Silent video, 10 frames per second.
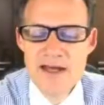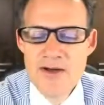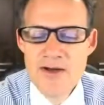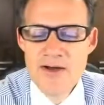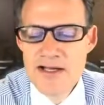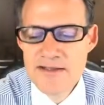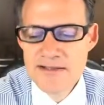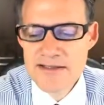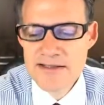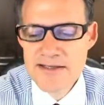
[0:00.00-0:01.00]

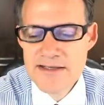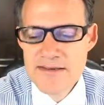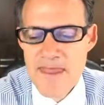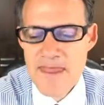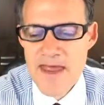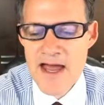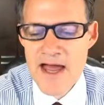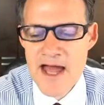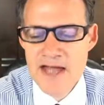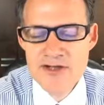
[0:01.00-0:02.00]
Well,
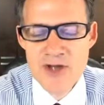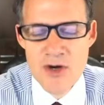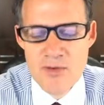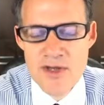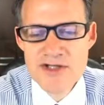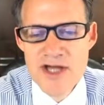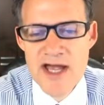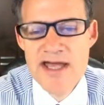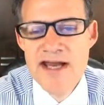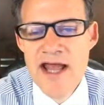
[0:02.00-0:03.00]
I don't wish
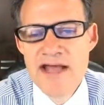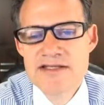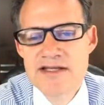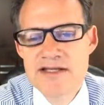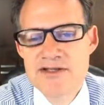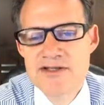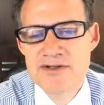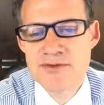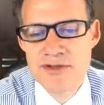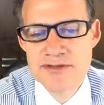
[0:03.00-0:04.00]
I had exited
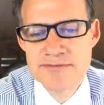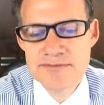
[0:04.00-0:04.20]
sooner.